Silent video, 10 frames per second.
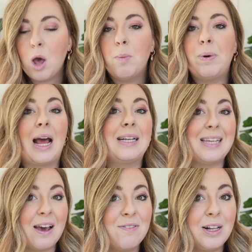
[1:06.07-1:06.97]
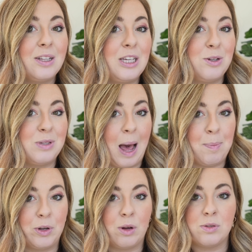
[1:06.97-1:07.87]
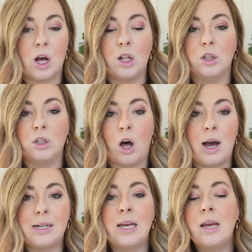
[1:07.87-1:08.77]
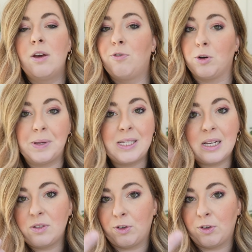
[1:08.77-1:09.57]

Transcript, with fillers: But I definitely use Apple Notes a lot for business,